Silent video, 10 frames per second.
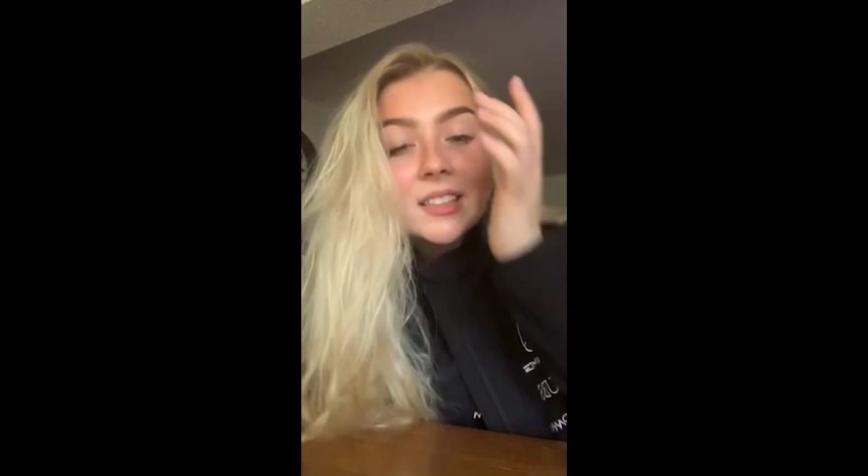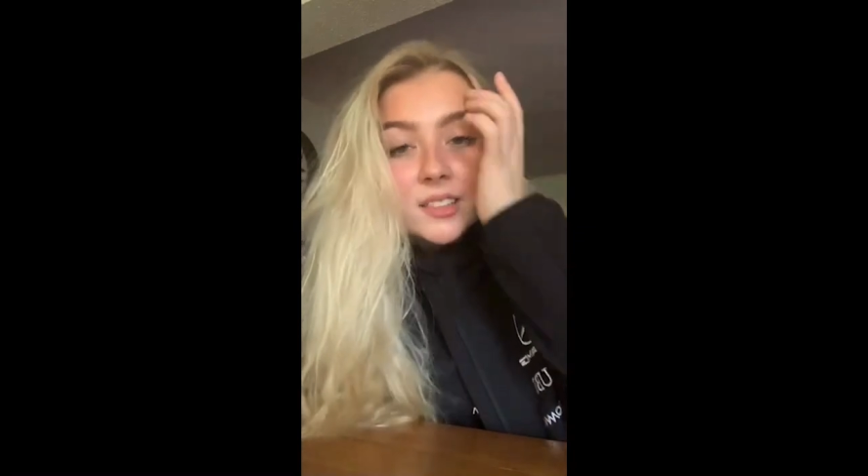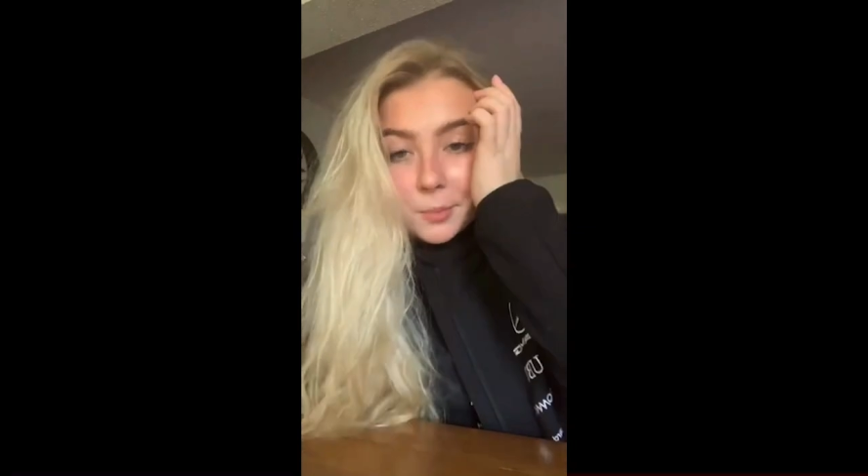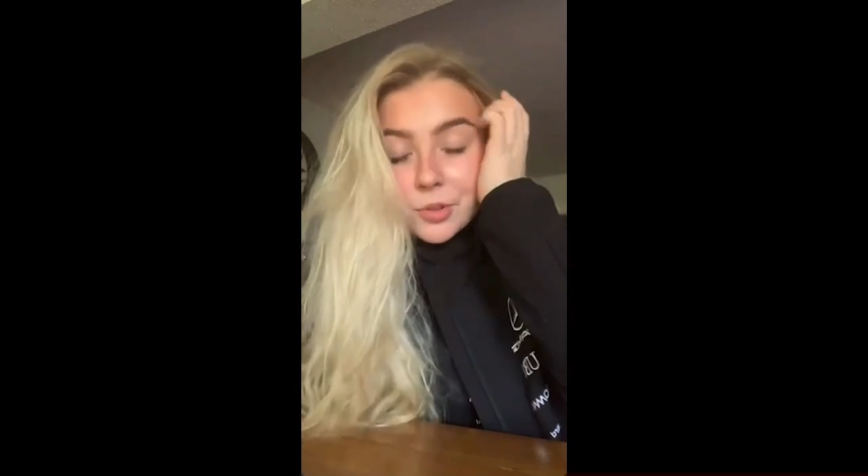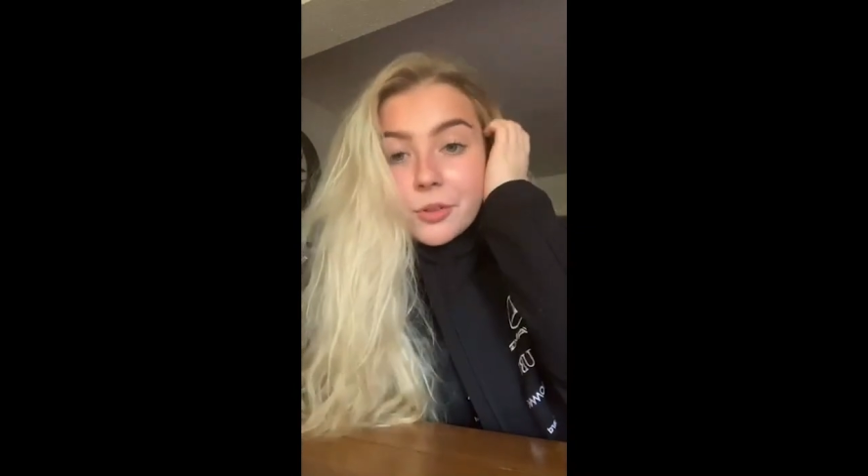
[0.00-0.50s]
I'm
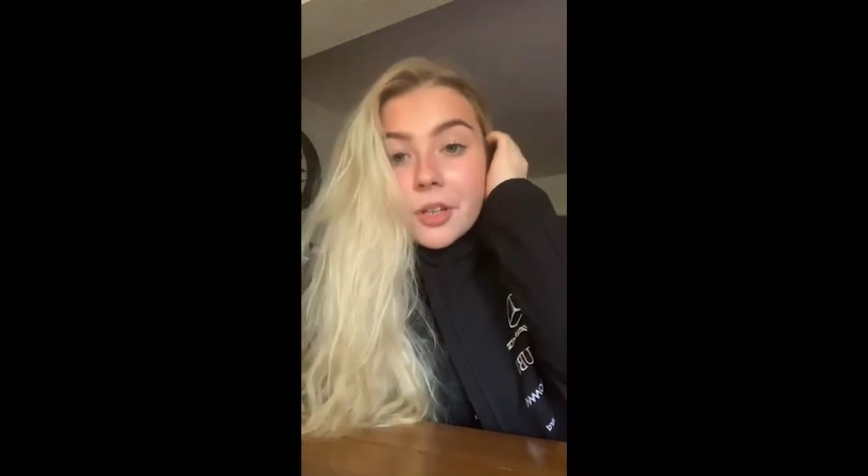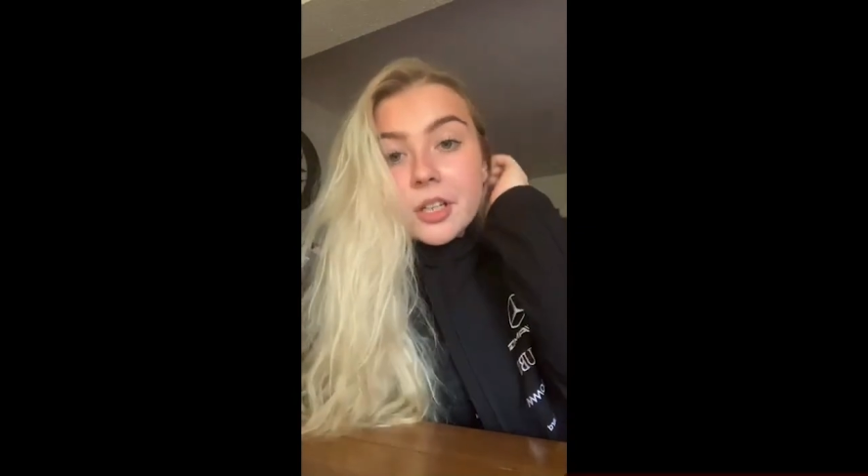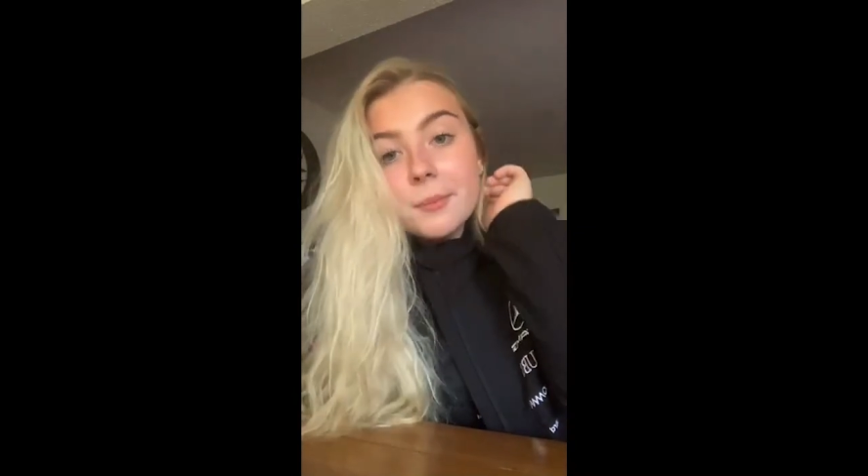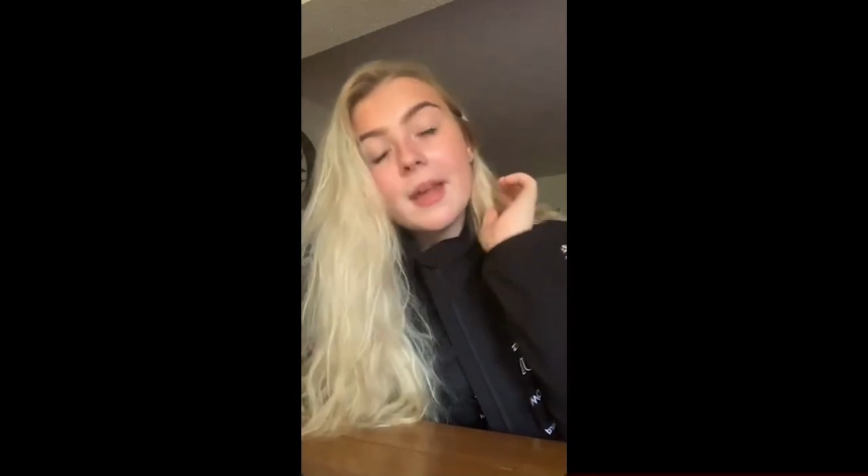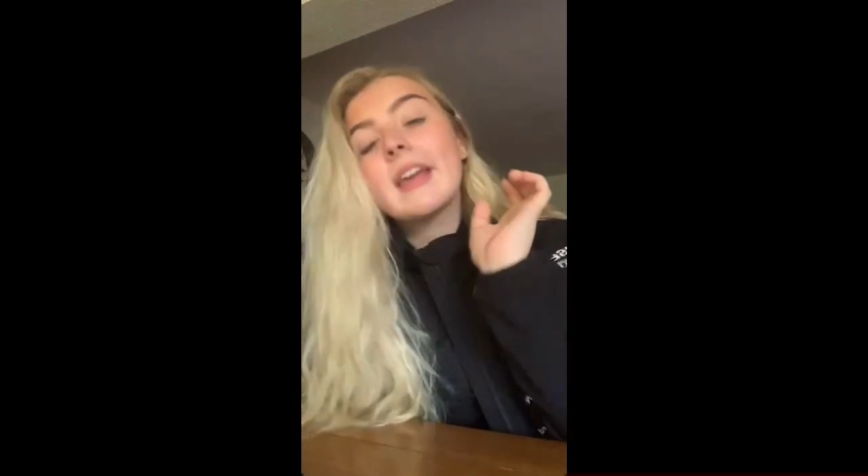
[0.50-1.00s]
sure you're going to
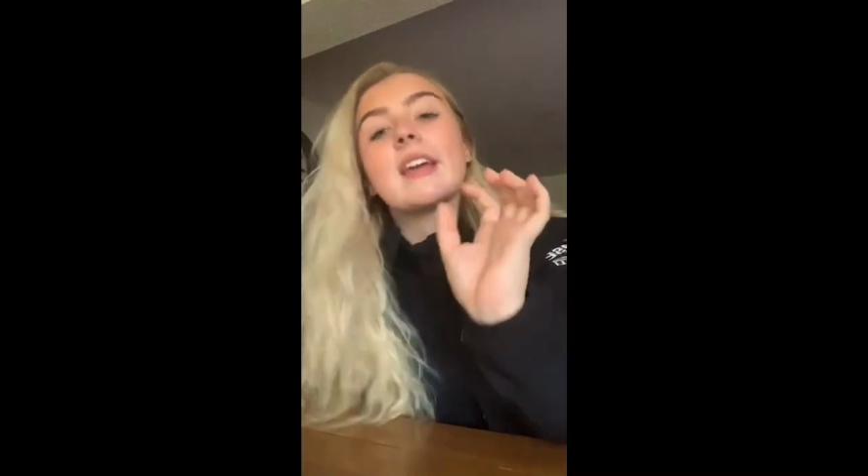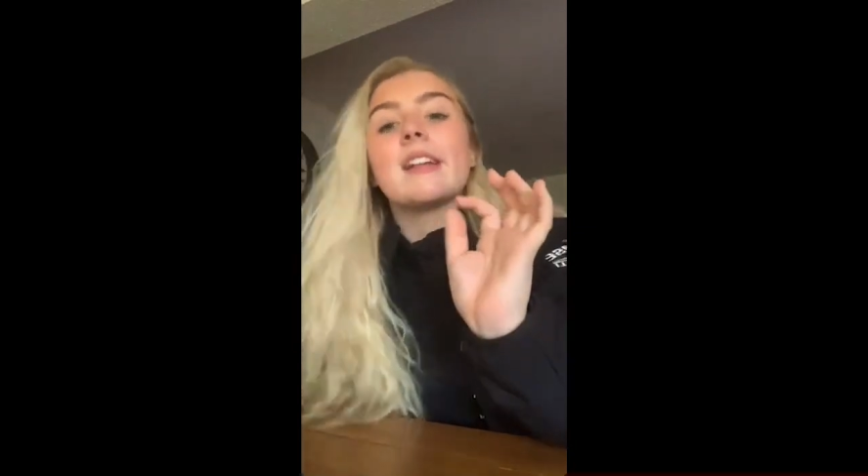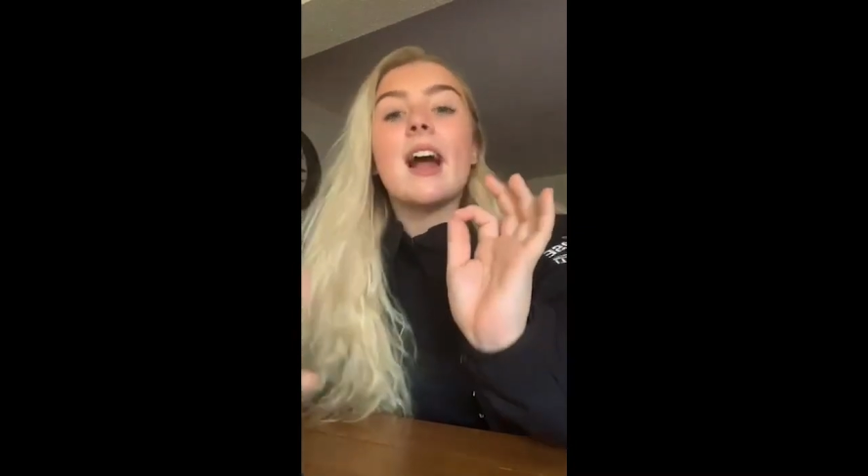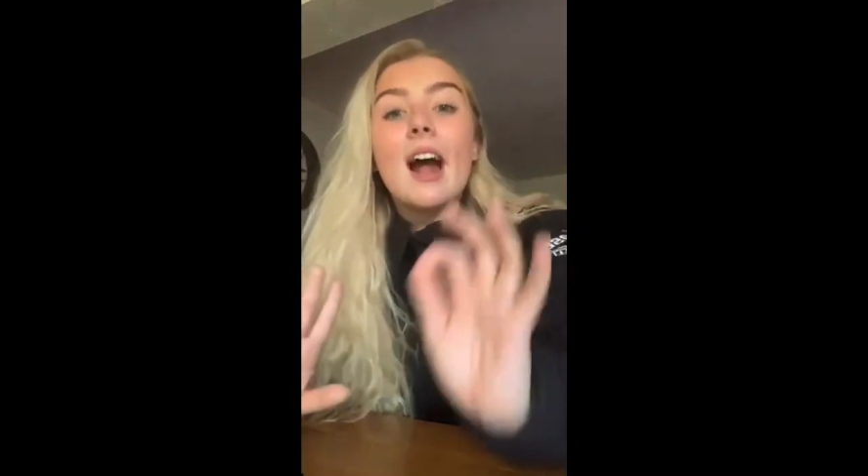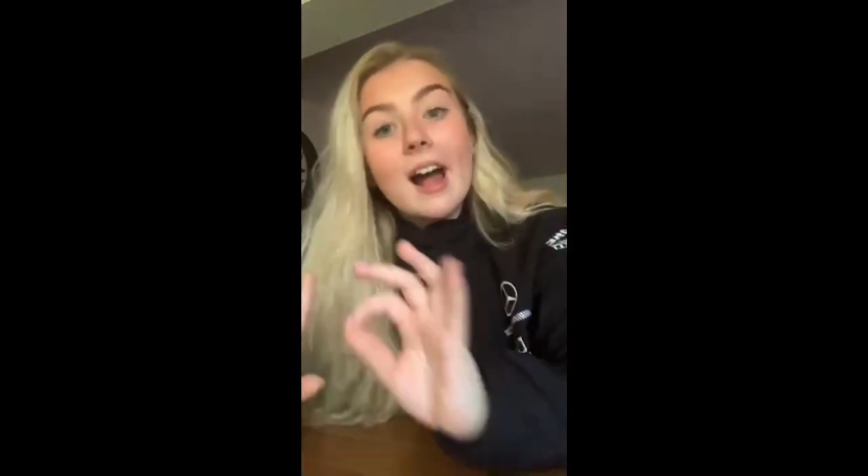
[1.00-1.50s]
make it
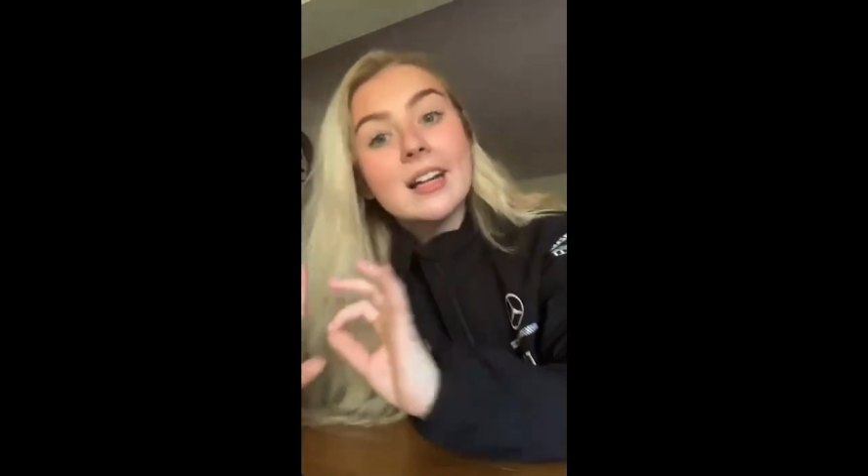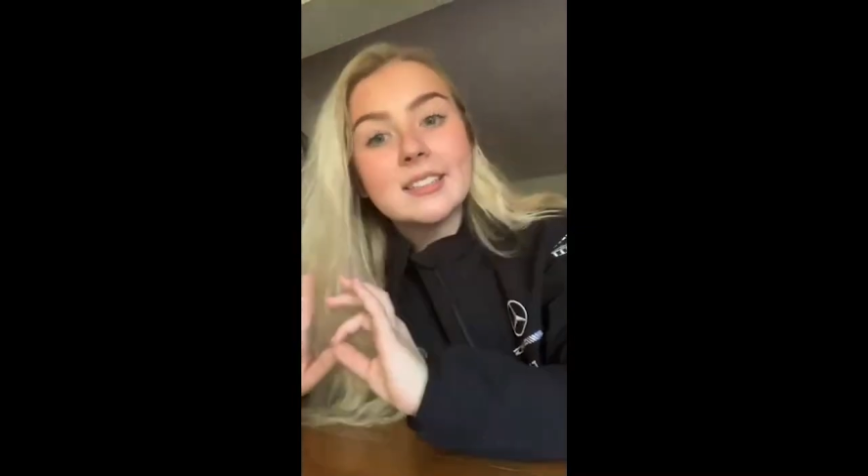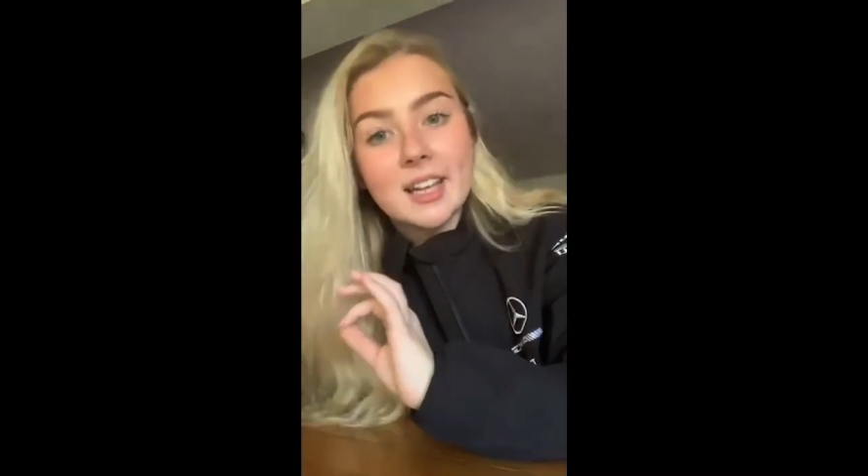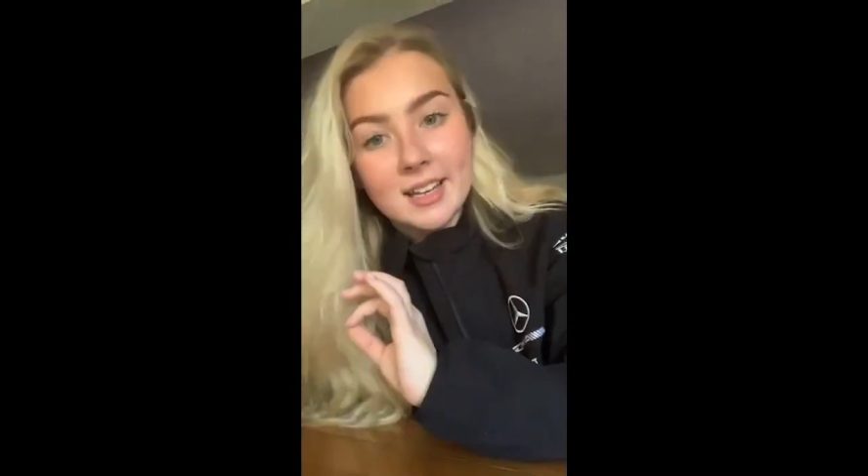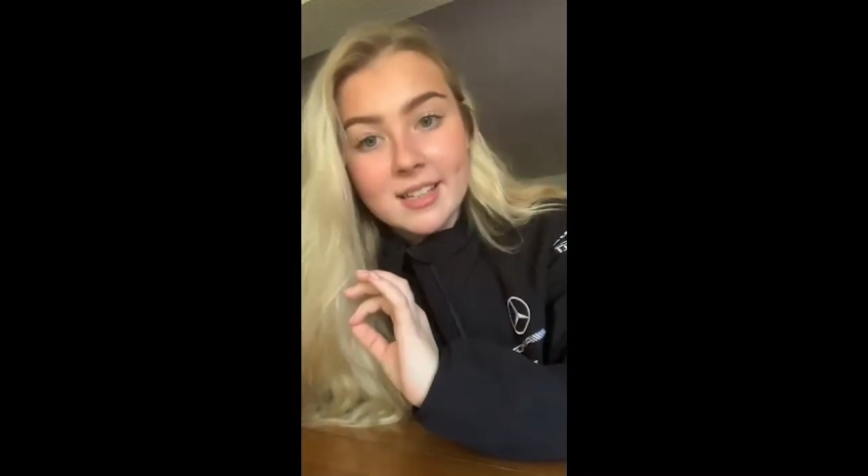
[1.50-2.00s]
ace
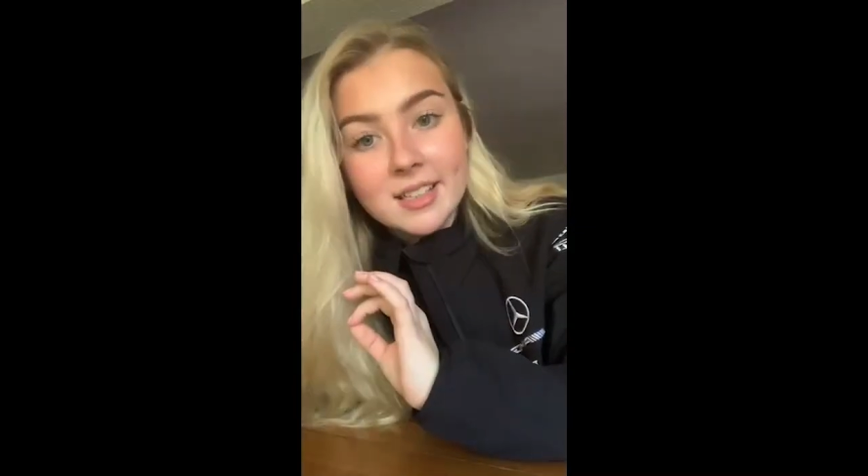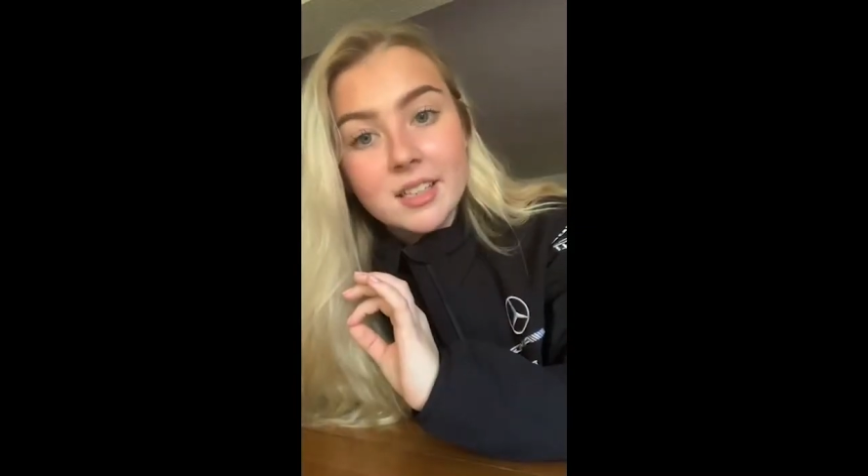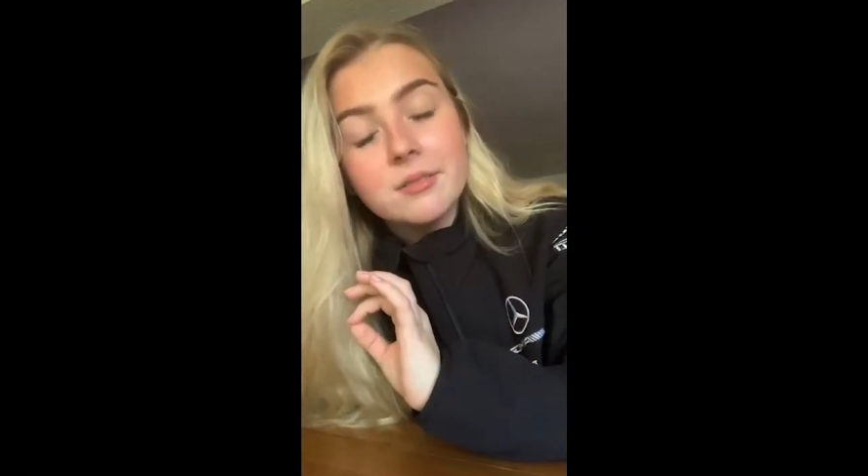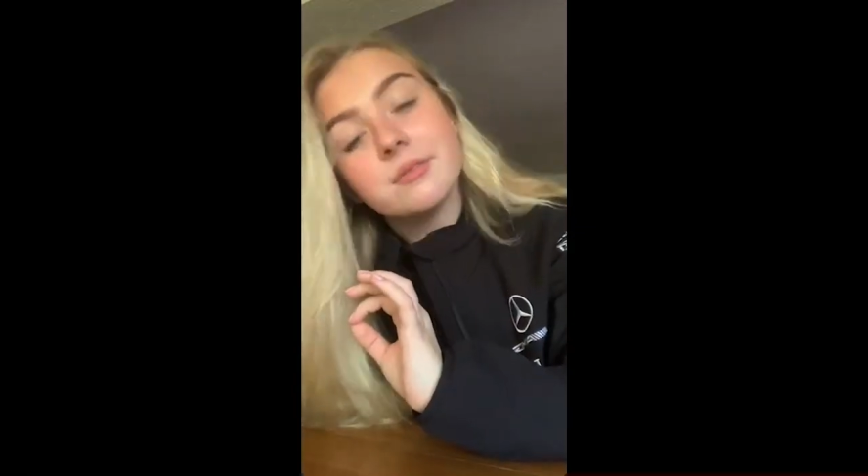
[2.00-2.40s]
18th.